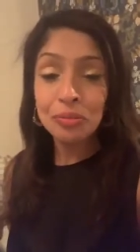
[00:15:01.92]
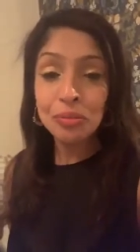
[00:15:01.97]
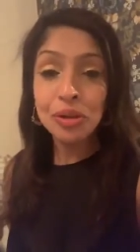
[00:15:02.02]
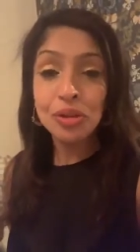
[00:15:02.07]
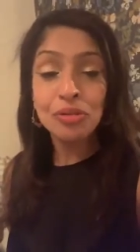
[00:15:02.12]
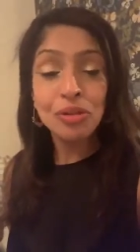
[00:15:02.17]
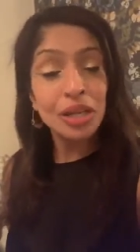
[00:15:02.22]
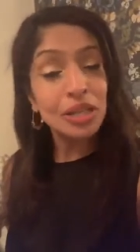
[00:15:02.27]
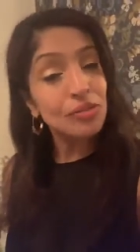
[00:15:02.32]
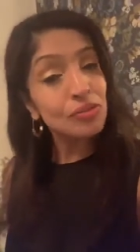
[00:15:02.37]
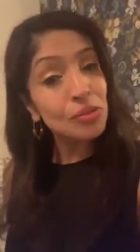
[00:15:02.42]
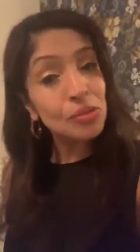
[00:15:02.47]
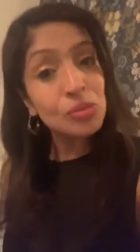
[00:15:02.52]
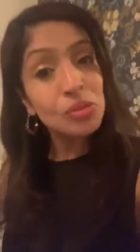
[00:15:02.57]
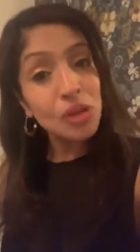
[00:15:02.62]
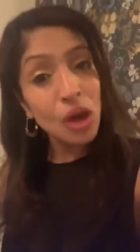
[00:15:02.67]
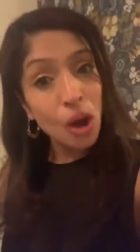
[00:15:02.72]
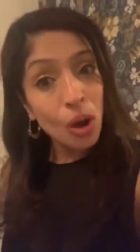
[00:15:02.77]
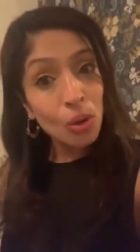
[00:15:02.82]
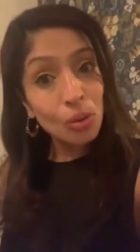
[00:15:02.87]
graceful
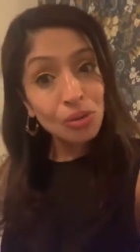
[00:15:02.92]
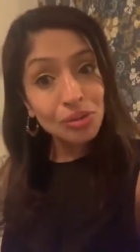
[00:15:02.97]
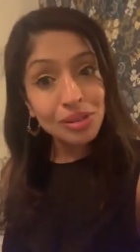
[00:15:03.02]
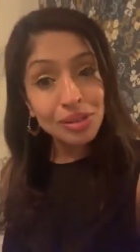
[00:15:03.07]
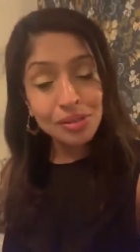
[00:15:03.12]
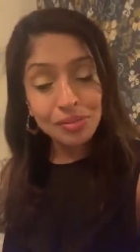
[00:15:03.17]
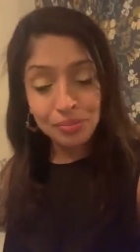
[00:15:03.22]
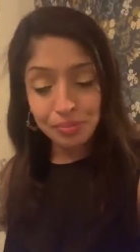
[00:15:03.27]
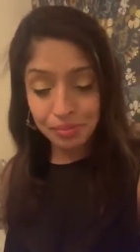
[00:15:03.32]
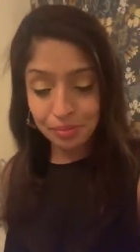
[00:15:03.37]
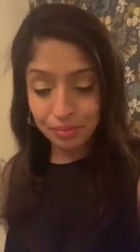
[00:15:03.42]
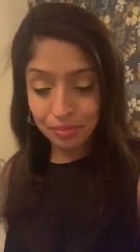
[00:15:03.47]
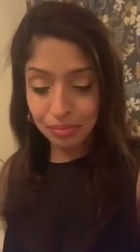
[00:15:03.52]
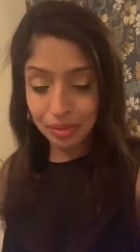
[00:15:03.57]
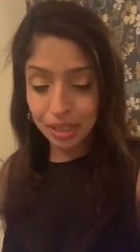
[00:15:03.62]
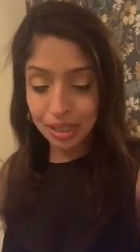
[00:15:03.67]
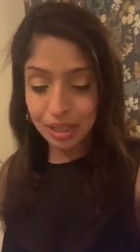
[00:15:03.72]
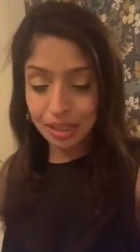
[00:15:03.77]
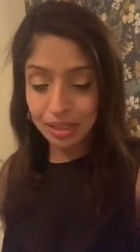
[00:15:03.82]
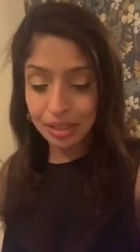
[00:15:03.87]
souls, but
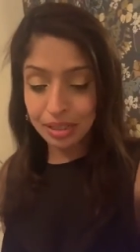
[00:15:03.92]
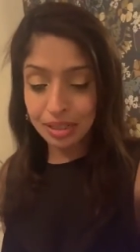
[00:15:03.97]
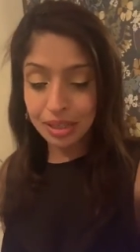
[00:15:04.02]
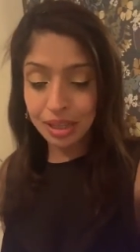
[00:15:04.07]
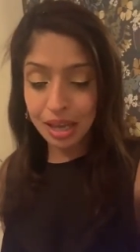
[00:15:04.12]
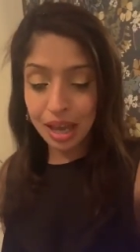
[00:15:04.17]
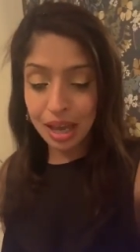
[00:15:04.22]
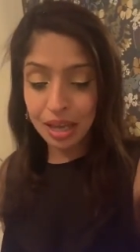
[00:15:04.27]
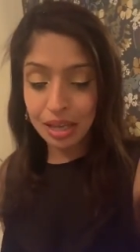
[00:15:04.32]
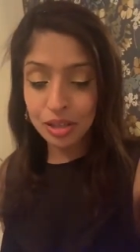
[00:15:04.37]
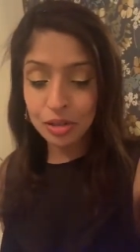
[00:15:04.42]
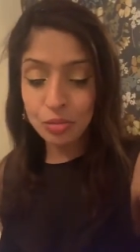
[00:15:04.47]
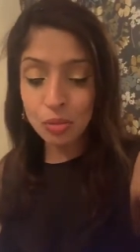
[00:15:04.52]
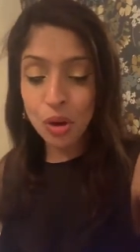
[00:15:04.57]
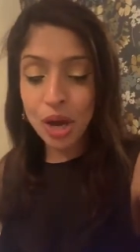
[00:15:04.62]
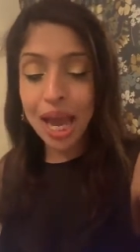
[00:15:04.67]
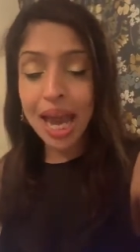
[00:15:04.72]
it's more